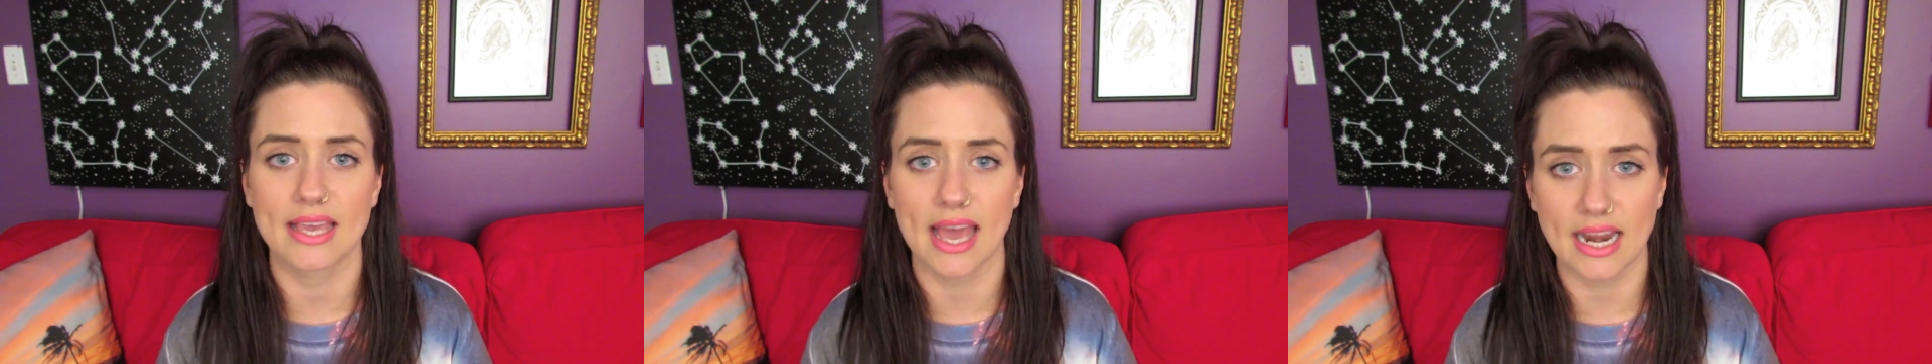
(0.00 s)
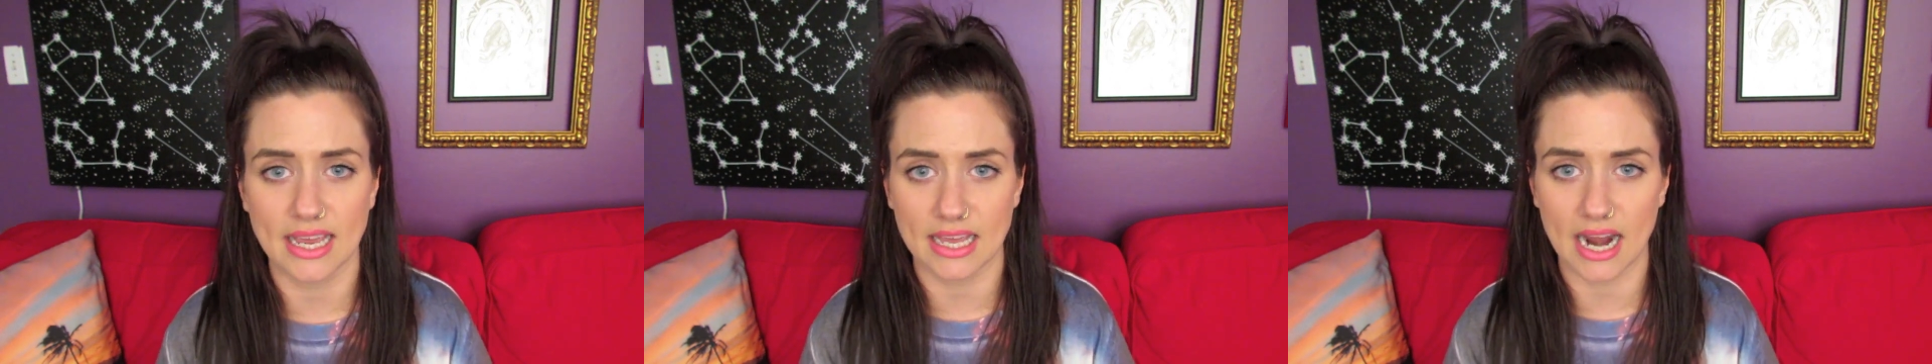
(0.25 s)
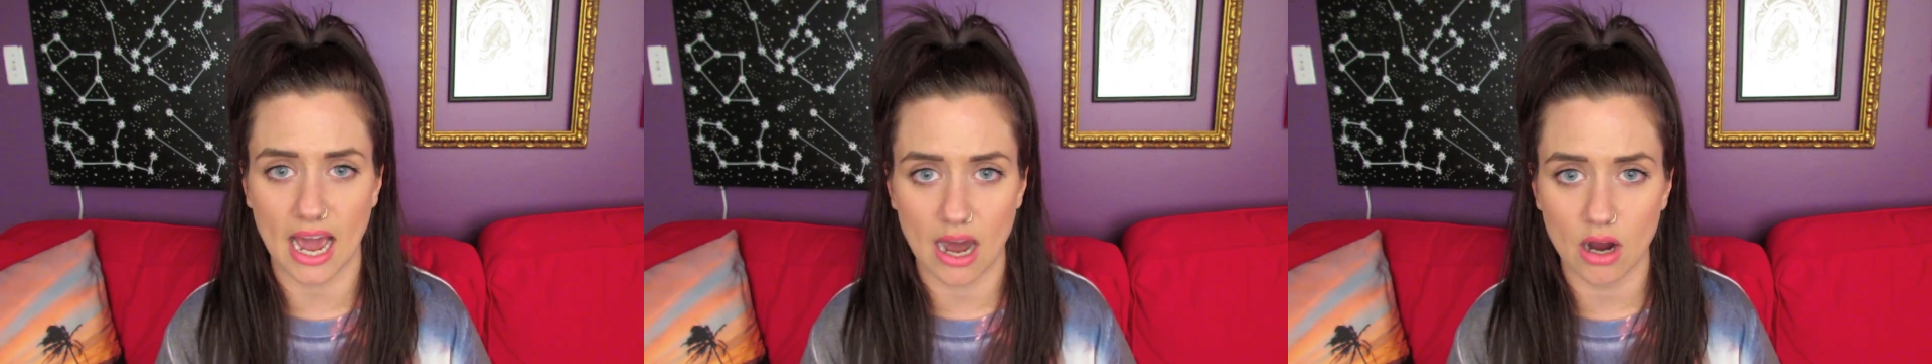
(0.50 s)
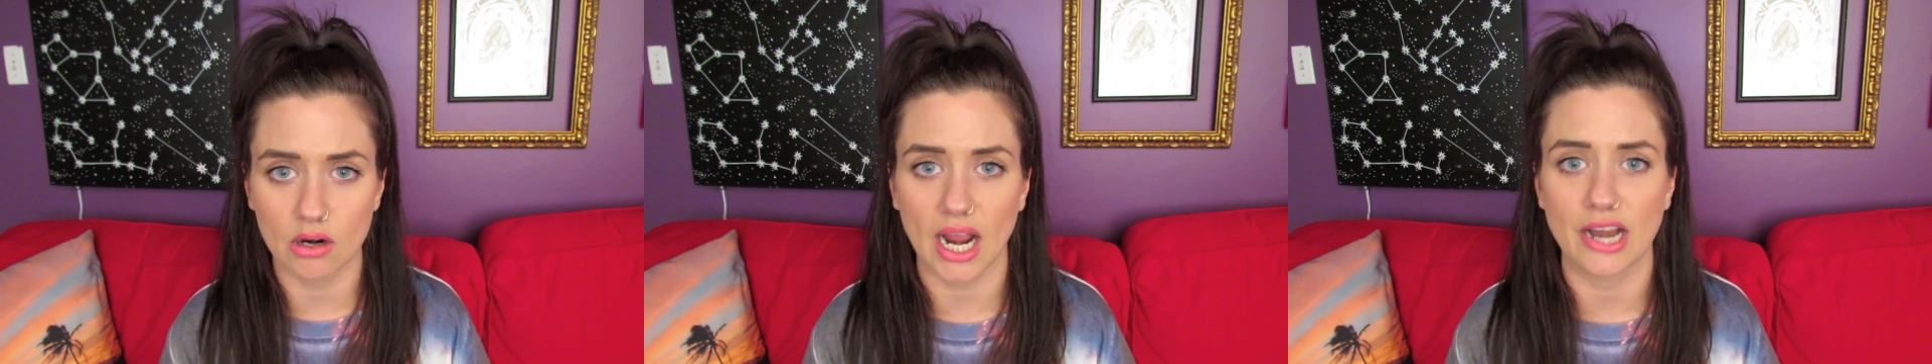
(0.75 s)
getting it
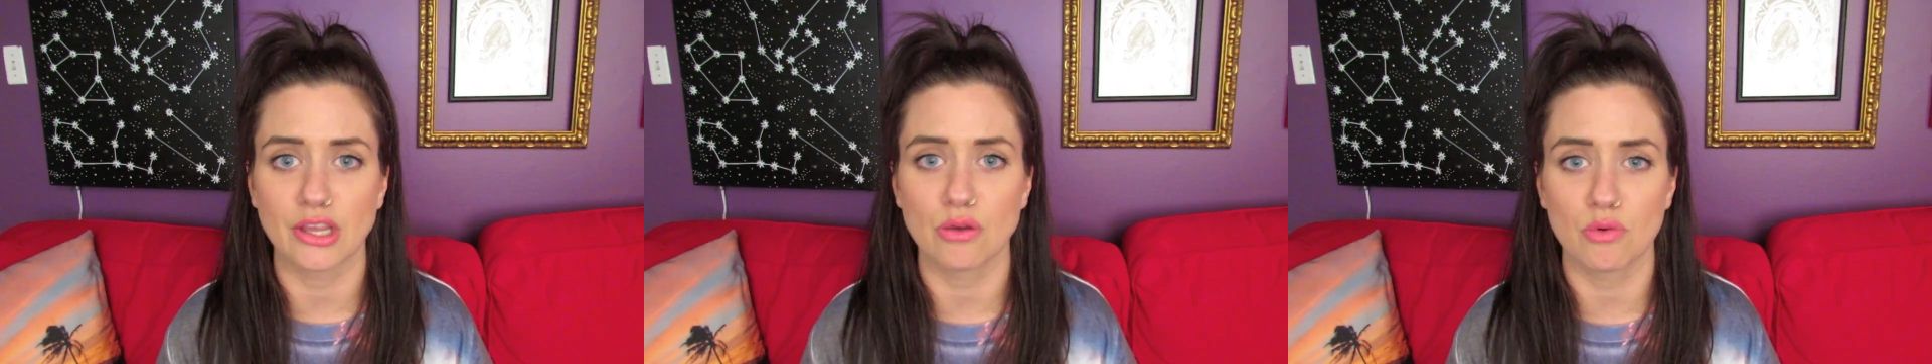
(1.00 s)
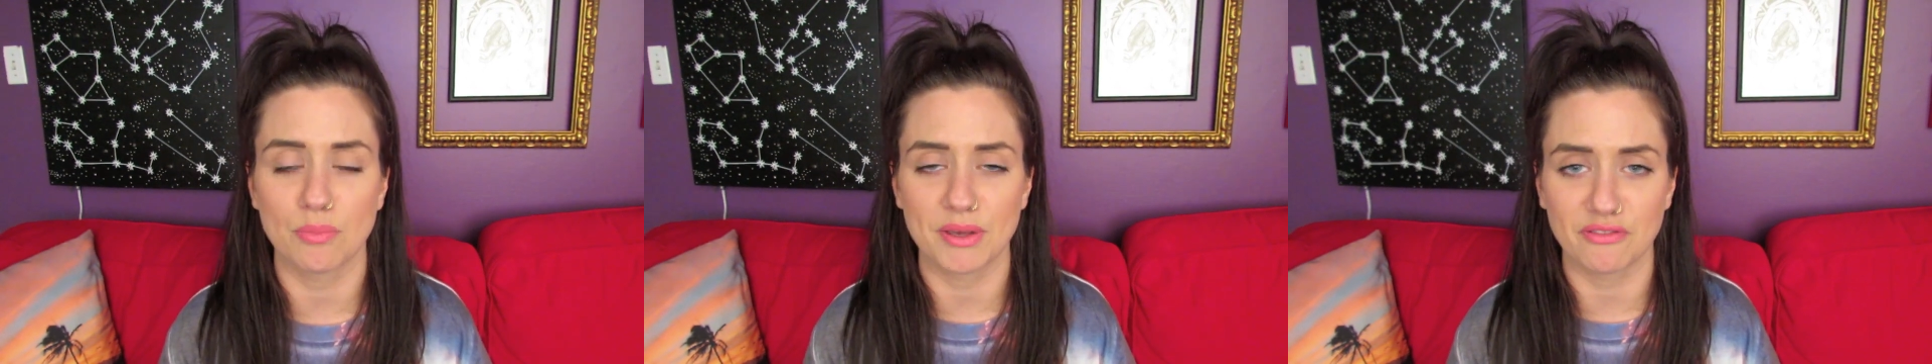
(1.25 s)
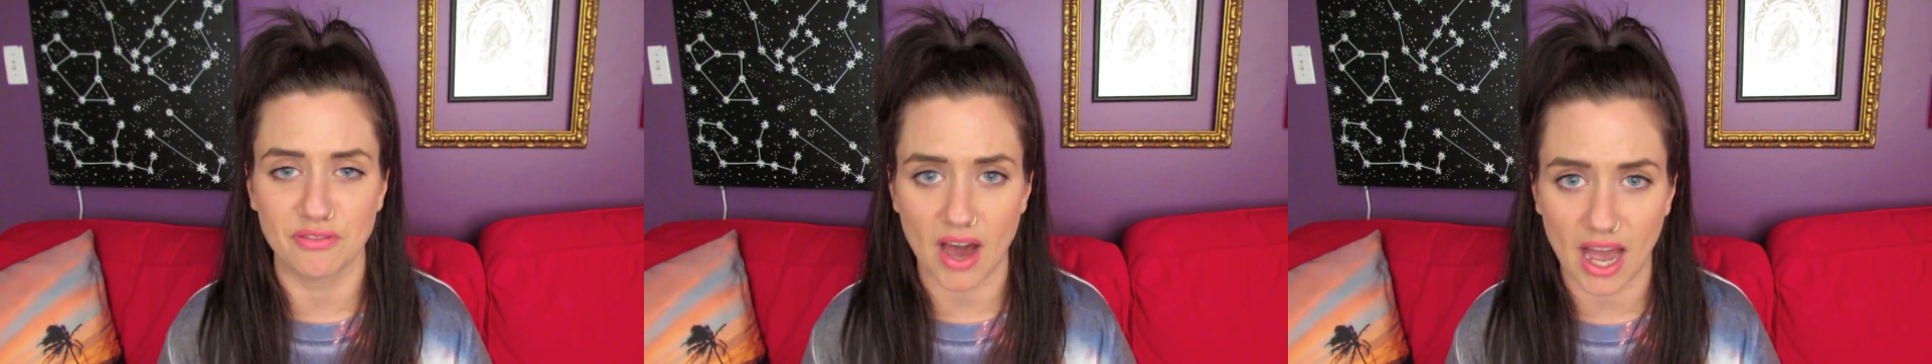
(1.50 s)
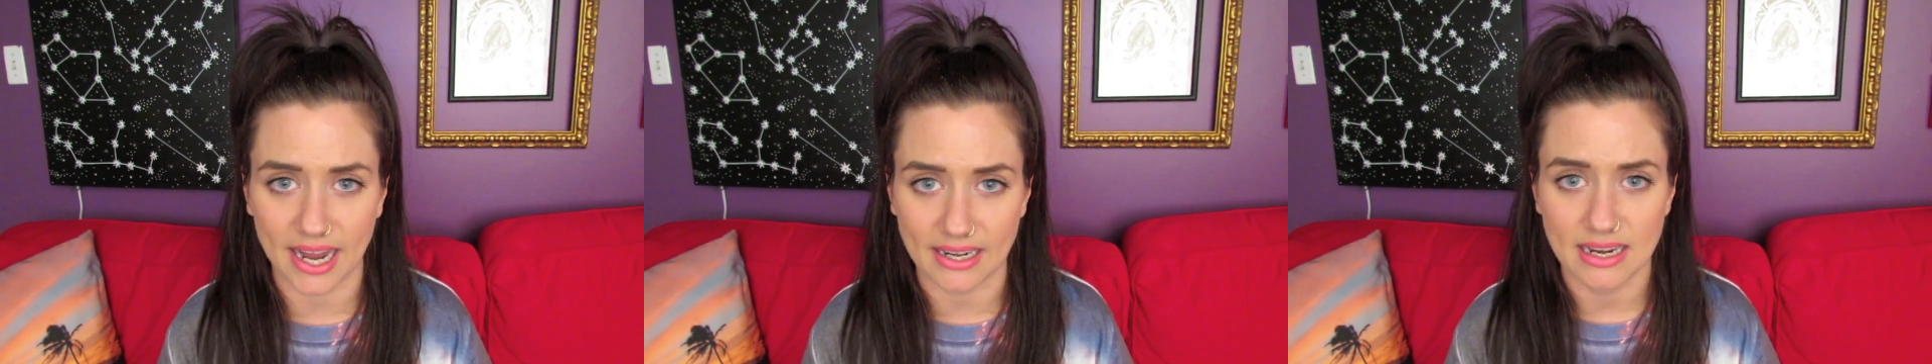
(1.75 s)
out, and you will be
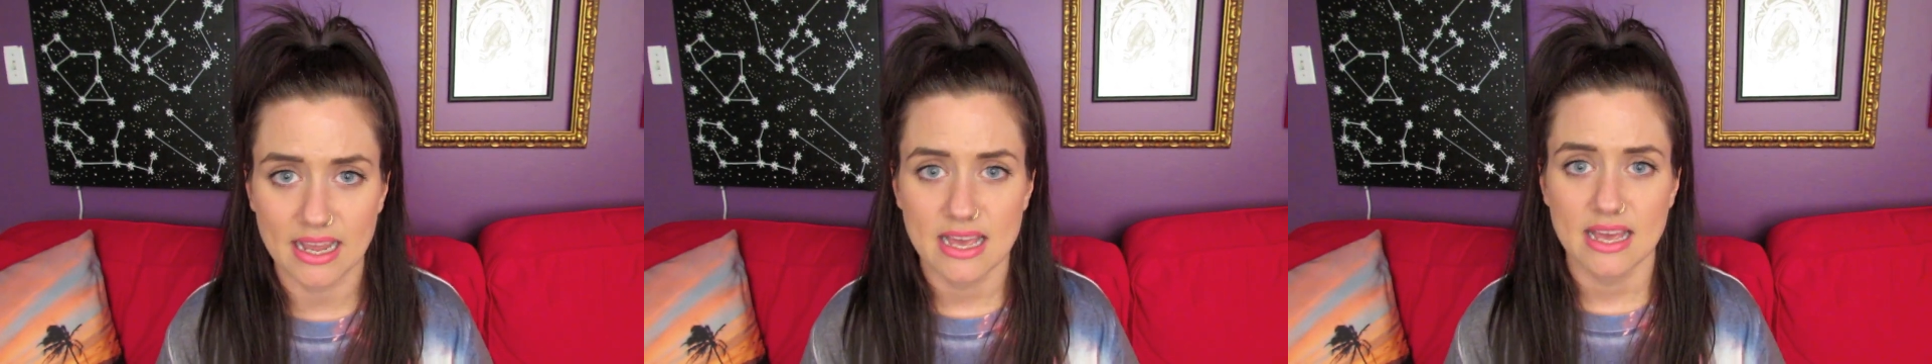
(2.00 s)
fine.